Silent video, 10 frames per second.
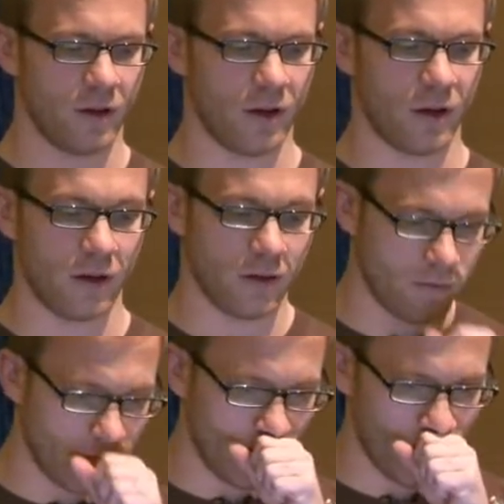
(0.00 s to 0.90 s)
and
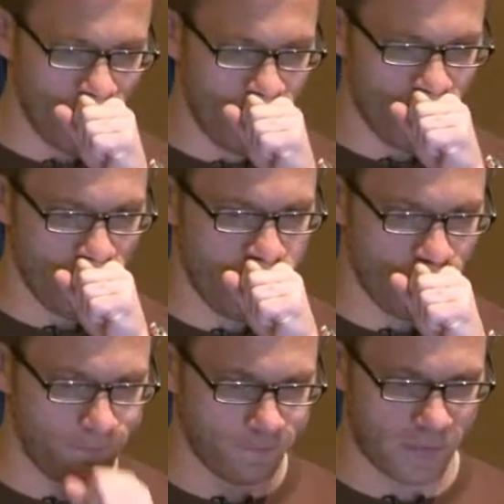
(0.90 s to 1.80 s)

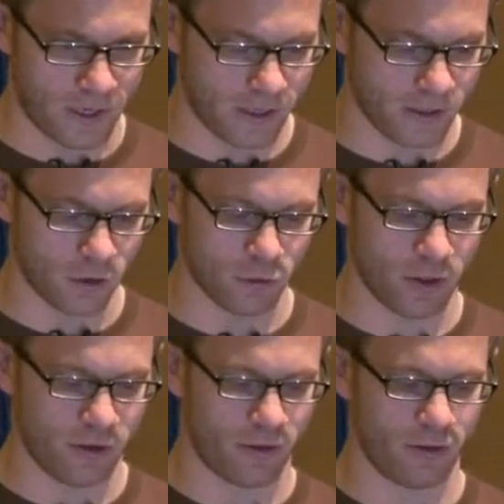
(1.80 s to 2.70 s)
I go
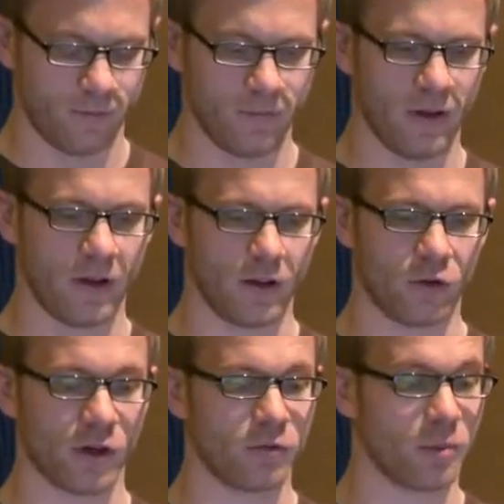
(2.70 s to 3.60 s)
with
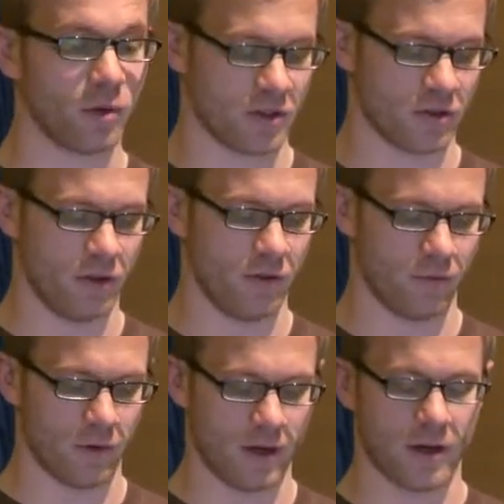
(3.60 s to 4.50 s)
CRUD repository
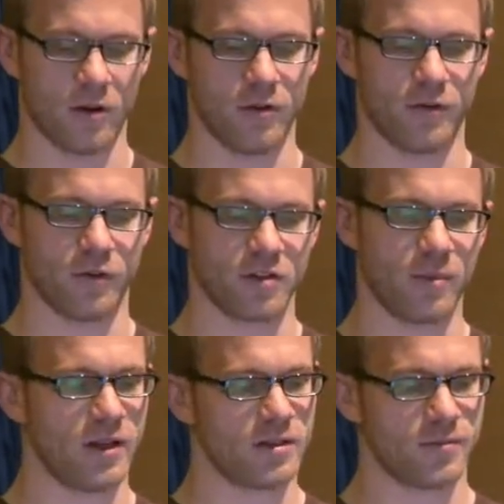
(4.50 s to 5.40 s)
right now in the first
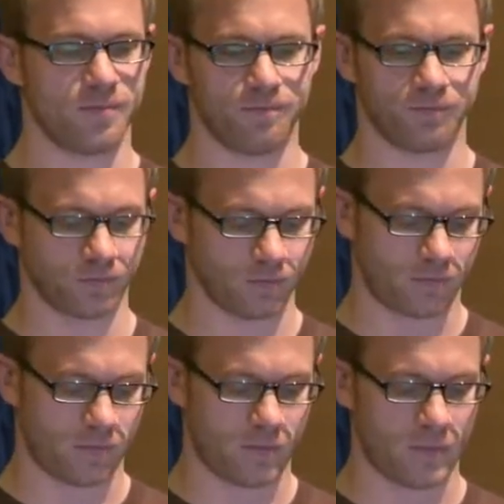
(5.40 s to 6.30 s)
place
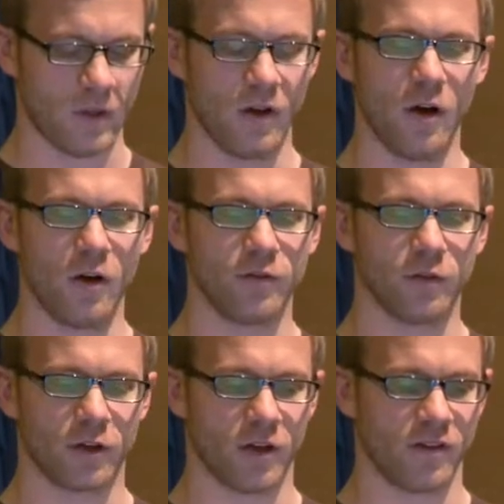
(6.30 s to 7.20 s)
for
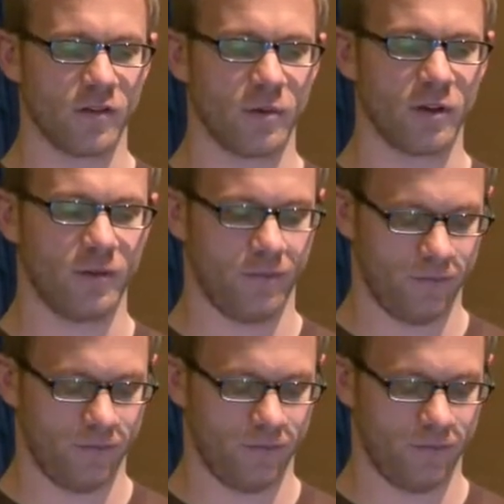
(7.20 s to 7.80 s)
customer,